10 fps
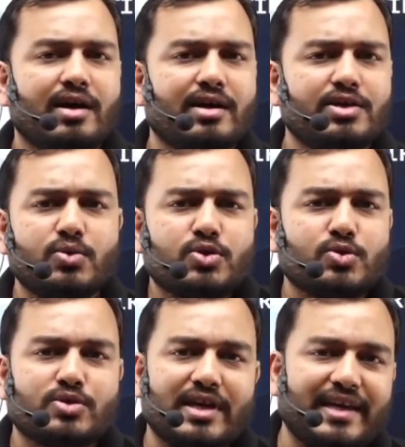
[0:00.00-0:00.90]
used
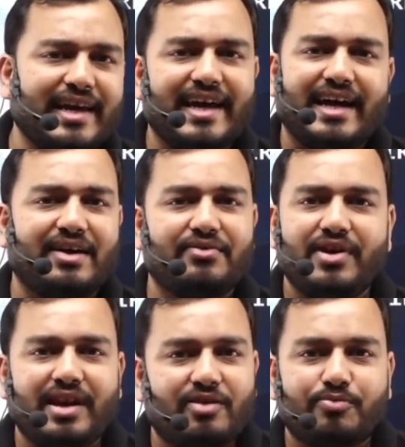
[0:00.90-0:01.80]
to say, yeah, we
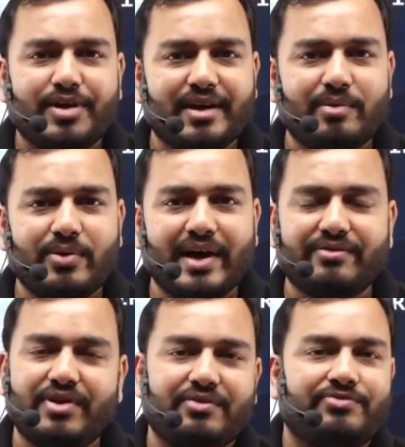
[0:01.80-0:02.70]
love PW
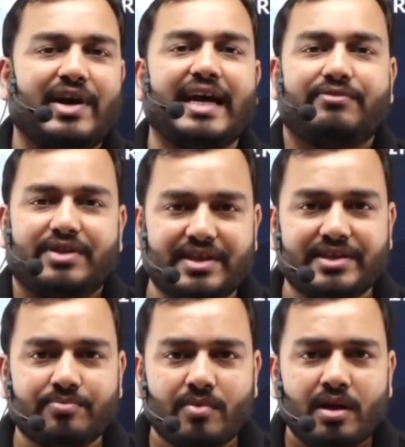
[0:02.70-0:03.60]
and we are fine with
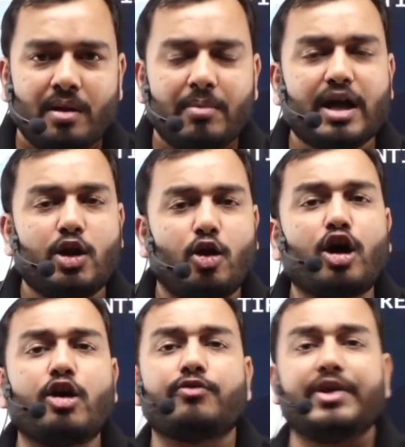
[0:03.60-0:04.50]
it. But a lot
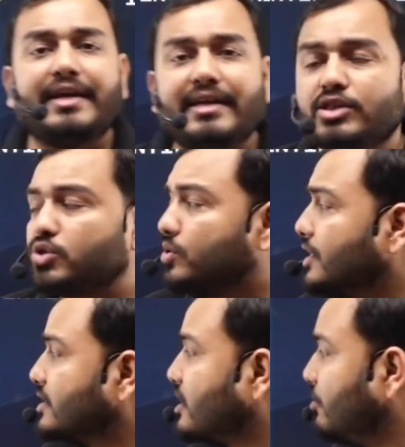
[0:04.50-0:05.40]
of Indian
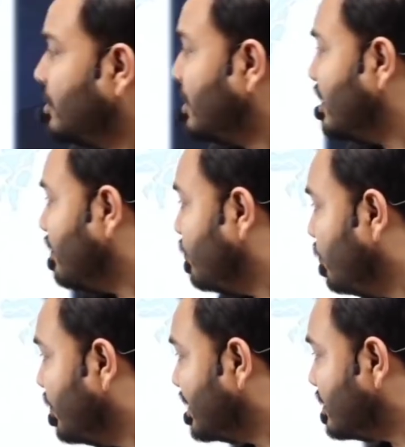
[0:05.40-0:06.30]
students who
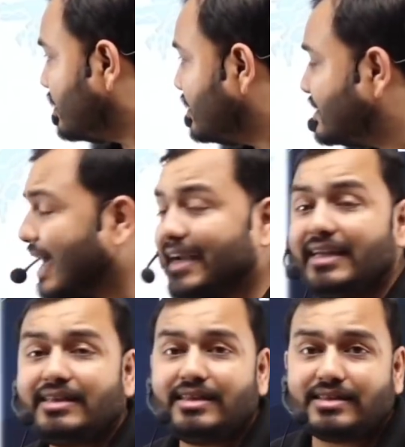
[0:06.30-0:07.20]
were residing
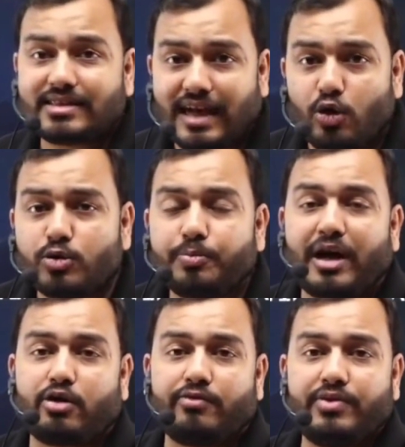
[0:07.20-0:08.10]
in the south
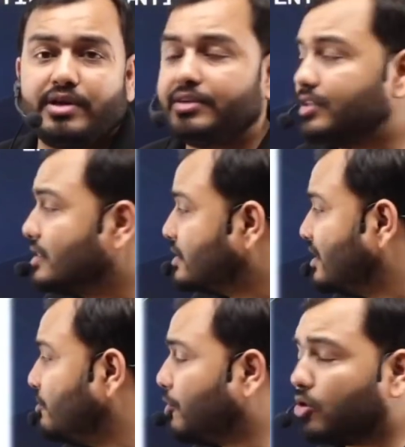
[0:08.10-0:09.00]
part of the country,
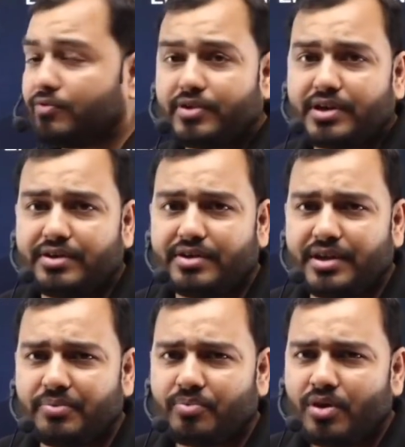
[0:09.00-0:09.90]
southern part of the
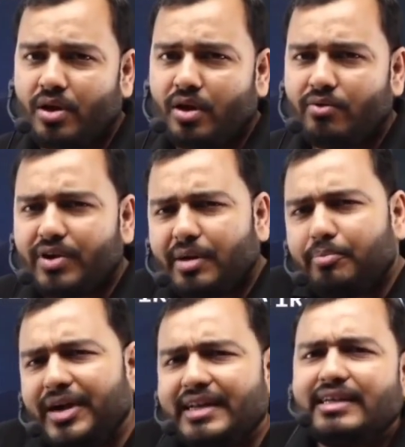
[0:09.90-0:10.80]
country, were a
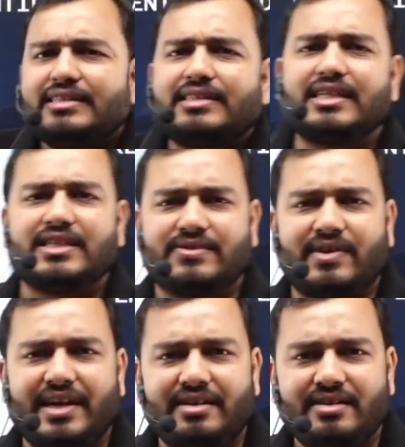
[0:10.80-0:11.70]
bit unsatisfied.